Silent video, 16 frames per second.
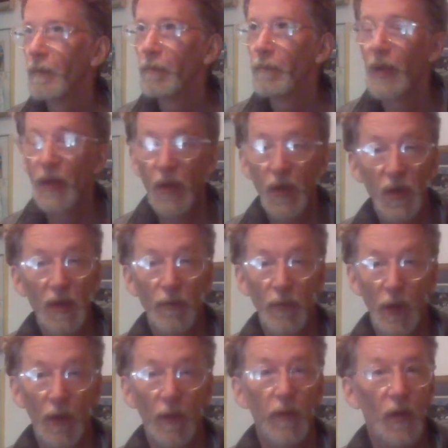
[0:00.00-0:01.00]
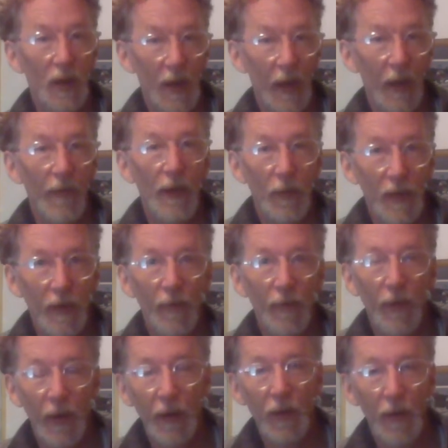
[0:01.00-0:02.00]
But there's some beautiful stuff. He was a
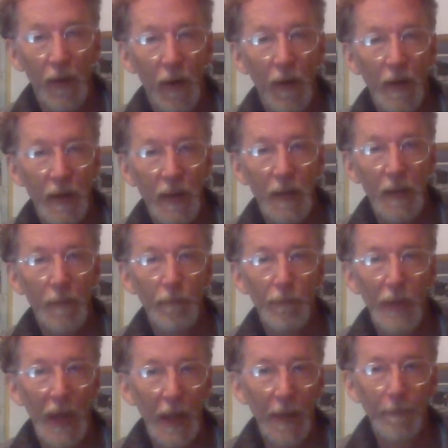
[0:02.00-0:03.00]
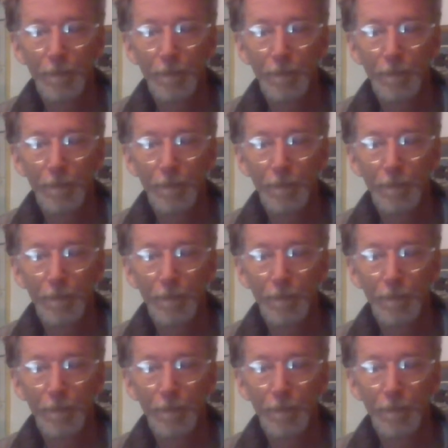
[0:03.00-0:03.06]
very good artist. But